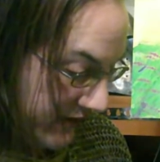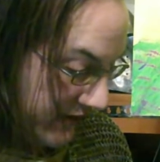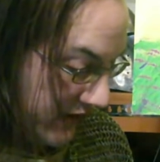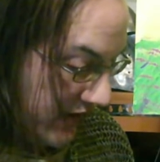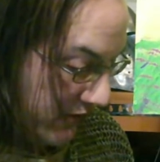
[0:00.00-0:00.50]

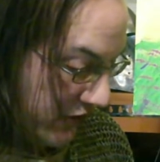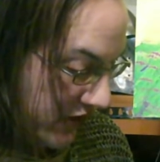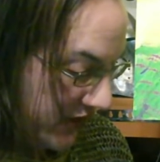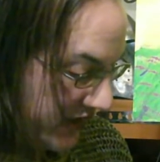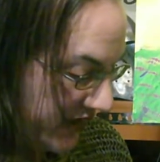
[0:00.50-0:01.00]
number
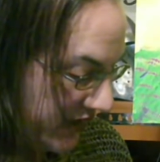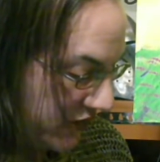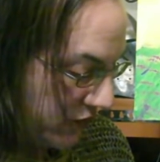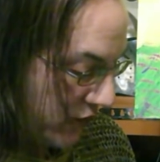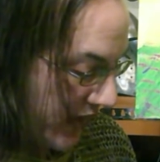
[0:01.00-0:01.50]
6
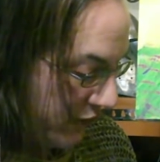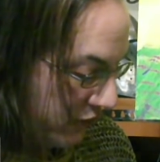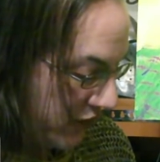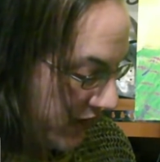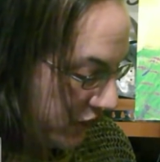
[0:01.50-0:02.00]
round
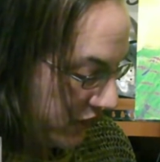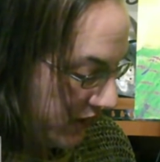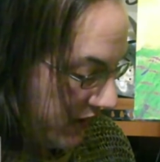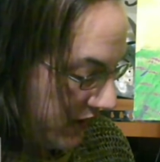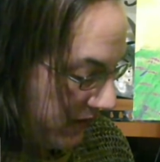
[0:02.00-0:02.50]
brush,
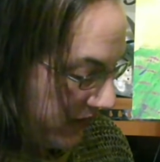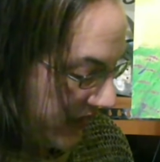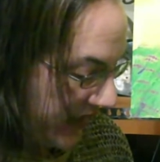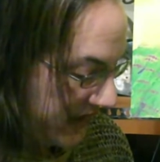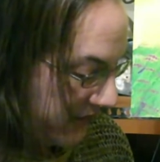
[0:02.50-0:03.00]
I'm going to
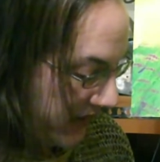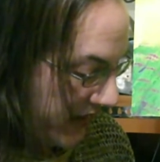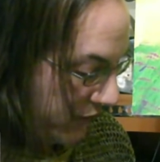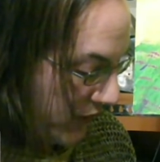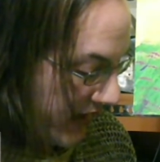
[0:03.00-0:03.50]
get some of
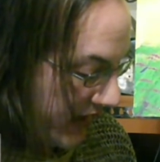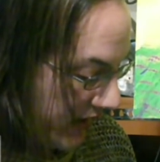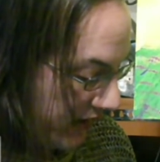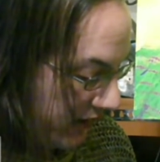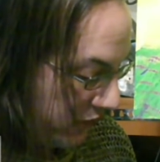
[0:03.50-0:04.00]
that red
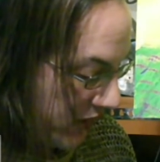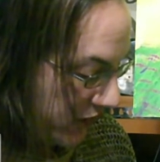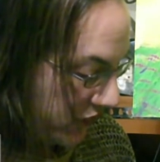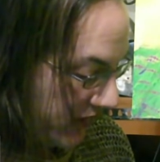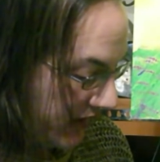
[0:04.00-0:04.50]
on the
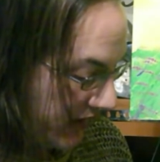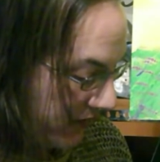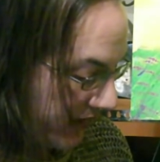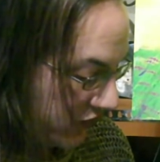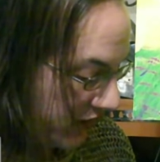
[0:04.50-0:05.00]
brush, and then I'm
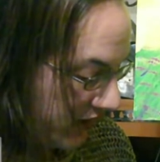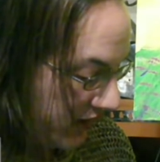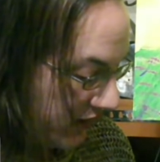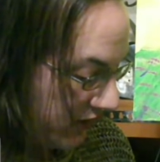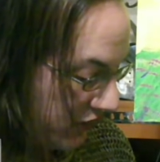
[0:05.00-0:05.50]
actually going to
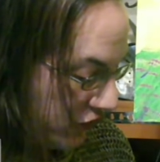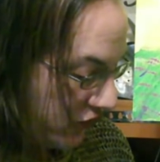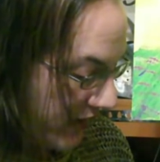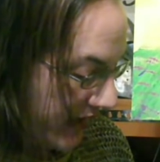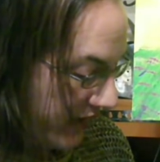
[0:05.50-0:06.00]

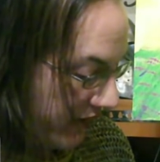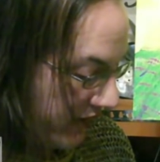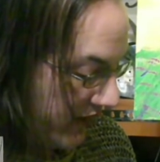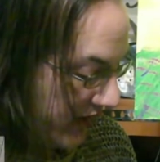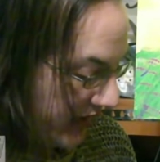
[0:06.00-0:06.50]
try to
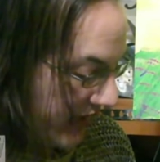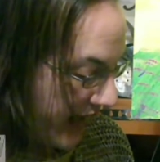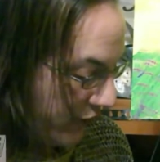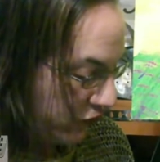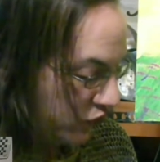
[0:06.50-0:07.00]
thin it
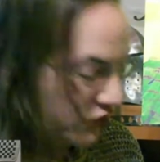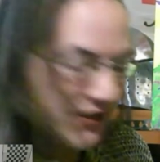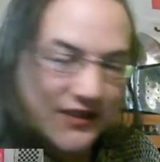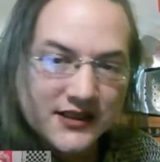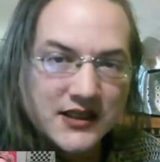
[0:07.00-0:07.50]
out
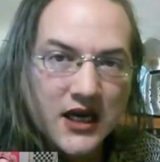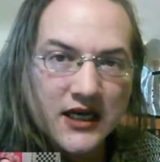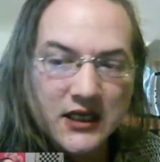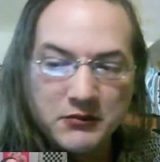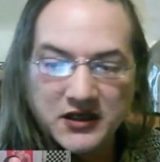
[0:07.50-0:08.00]
just a
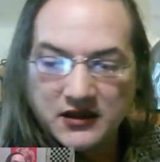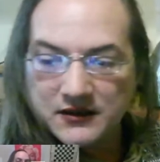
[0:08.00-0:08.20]
tiny bit.